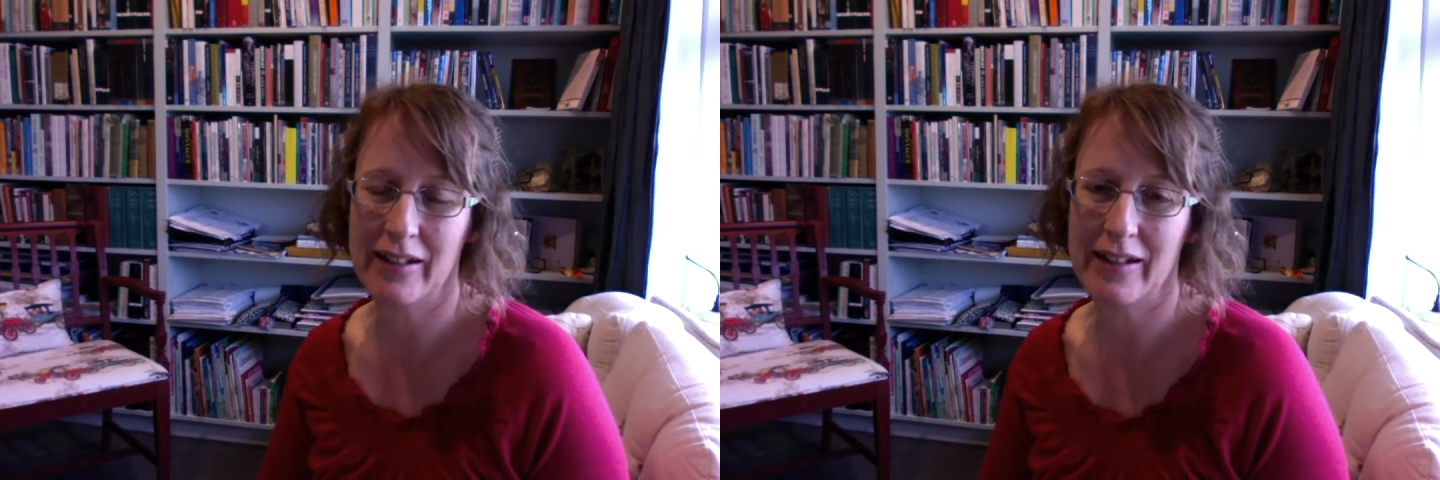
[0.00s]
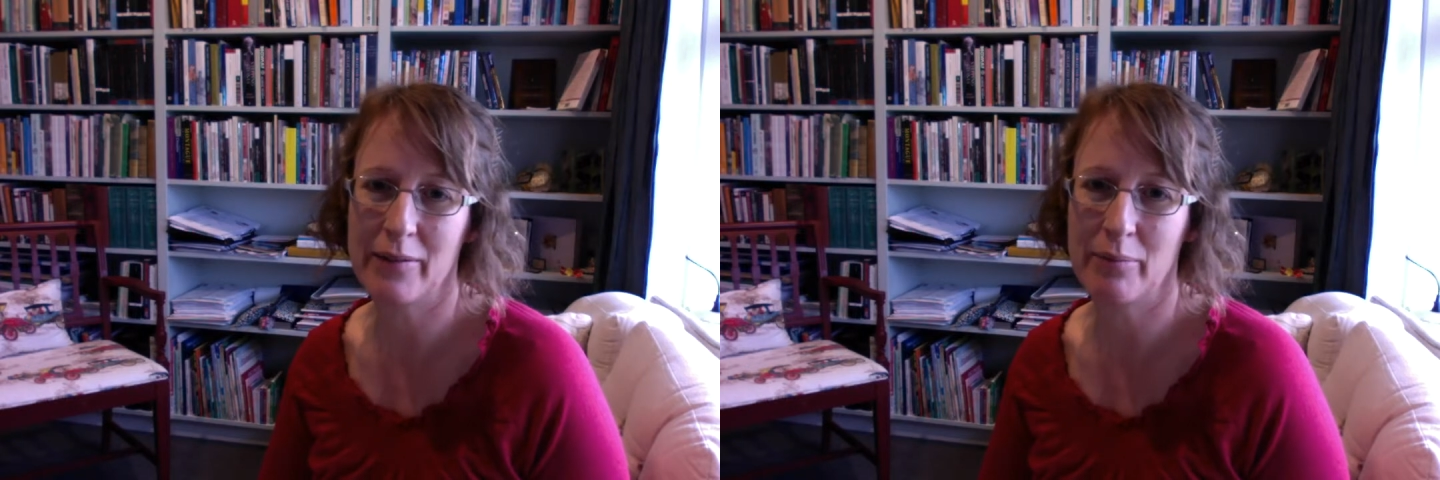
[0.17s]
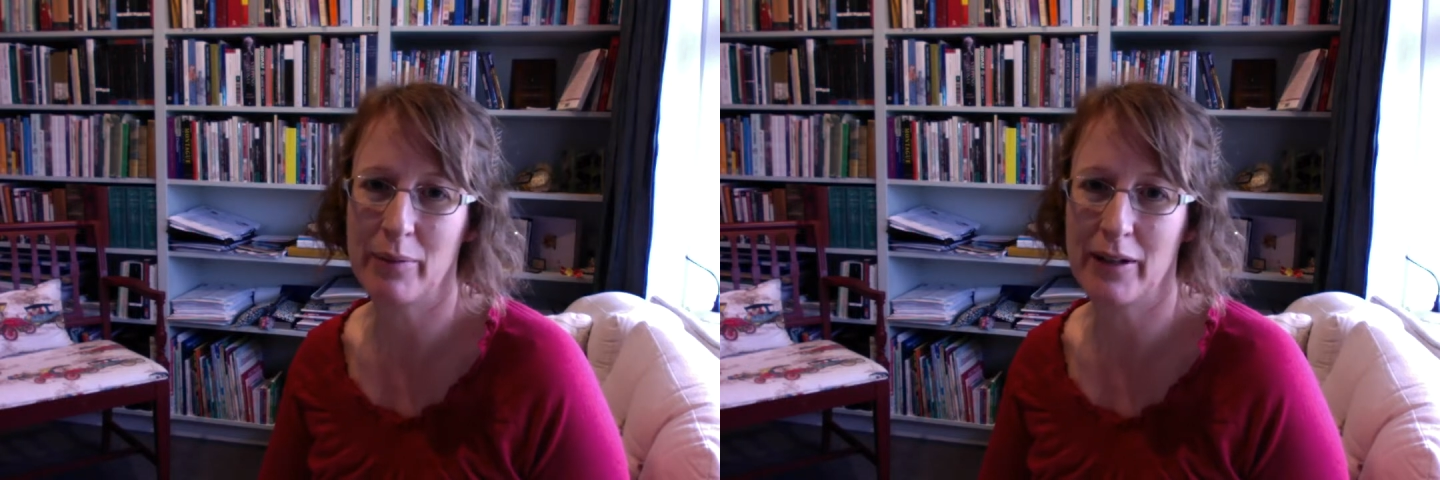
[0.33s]

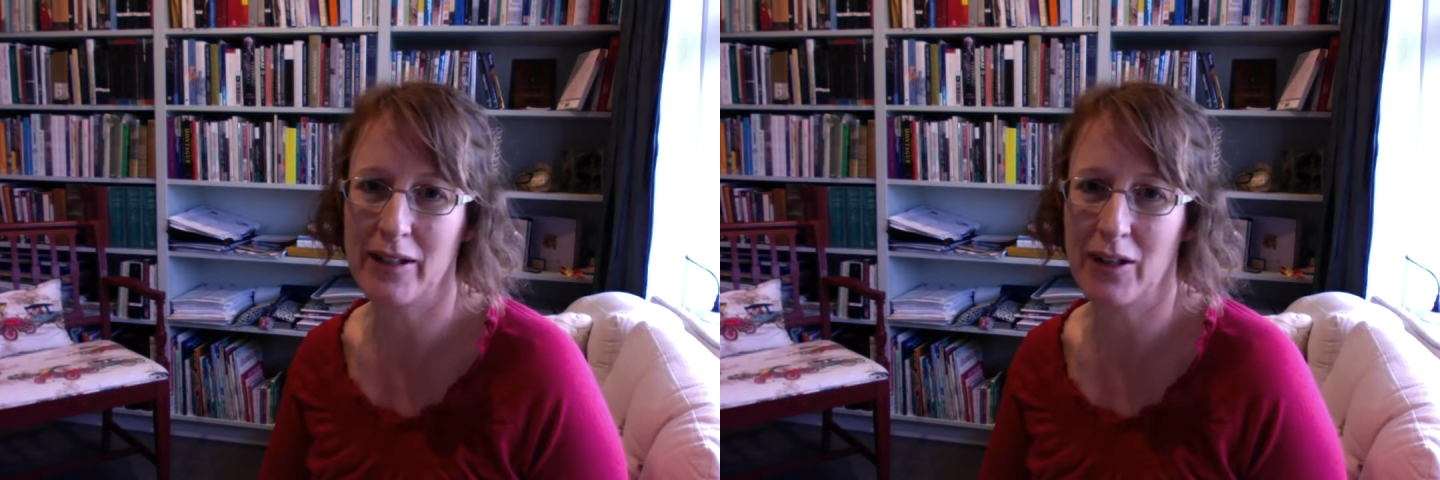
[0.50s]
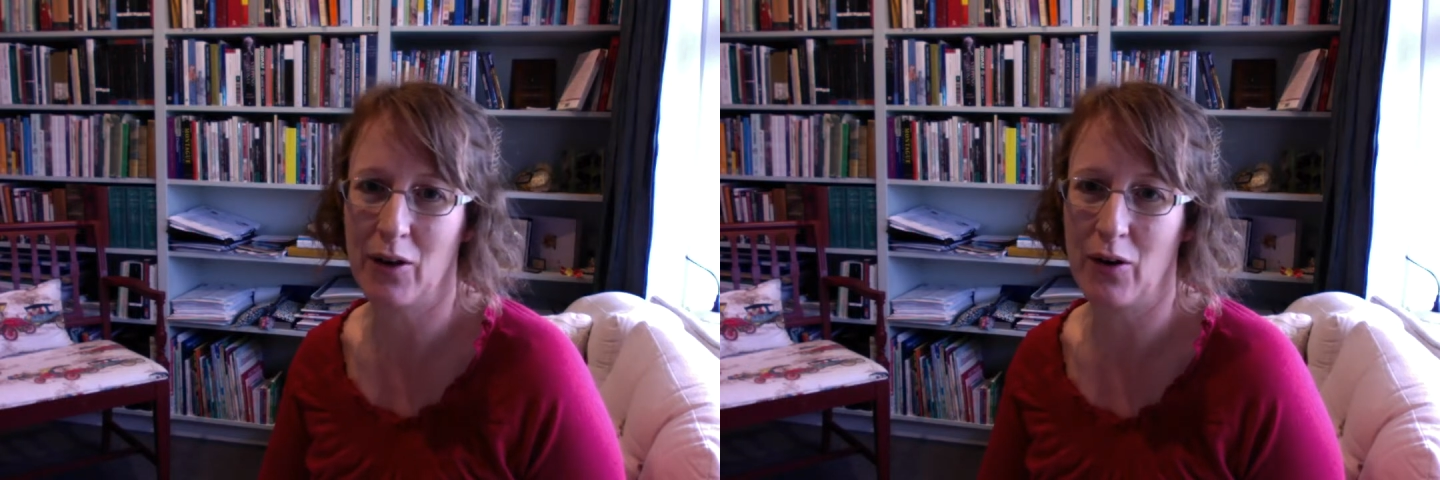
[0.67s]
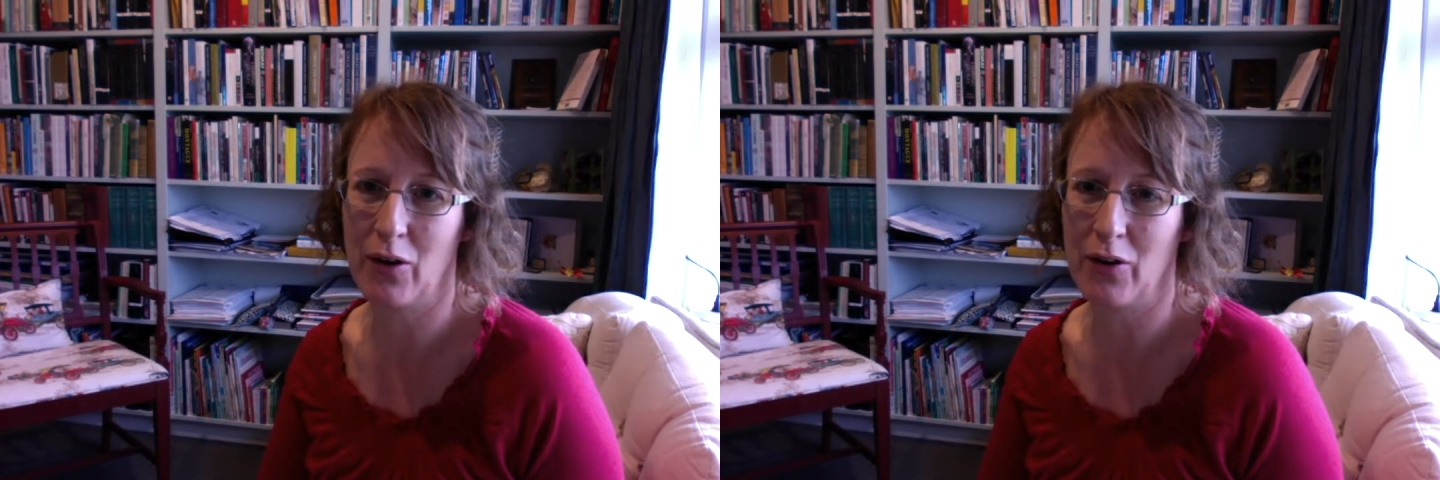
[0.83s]
He bid
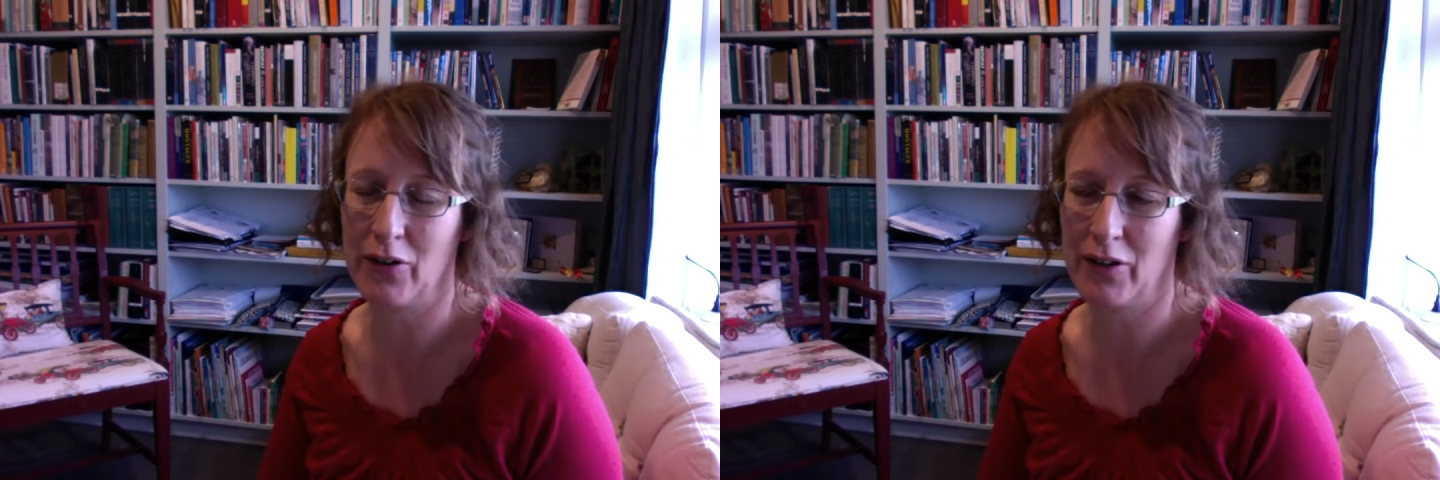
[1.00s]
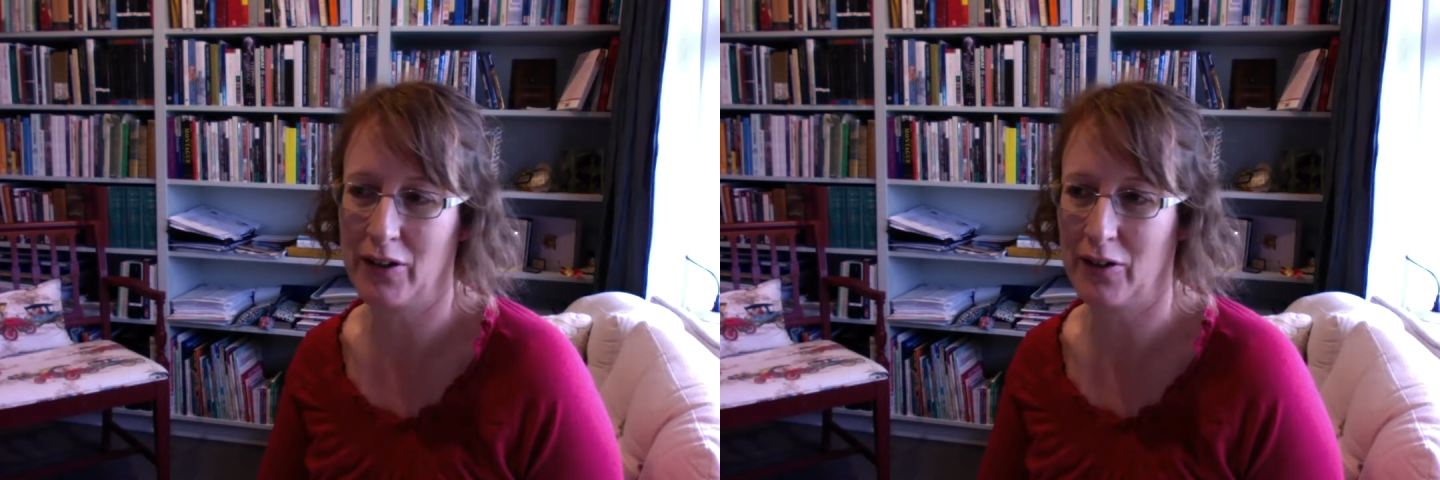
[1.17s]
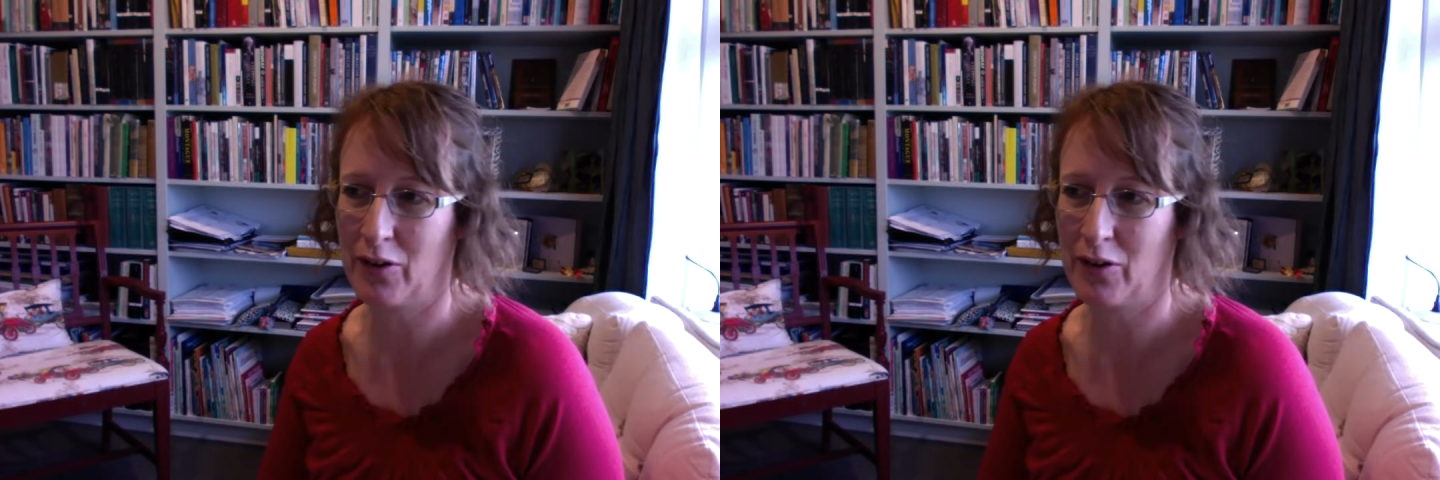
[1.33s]
on an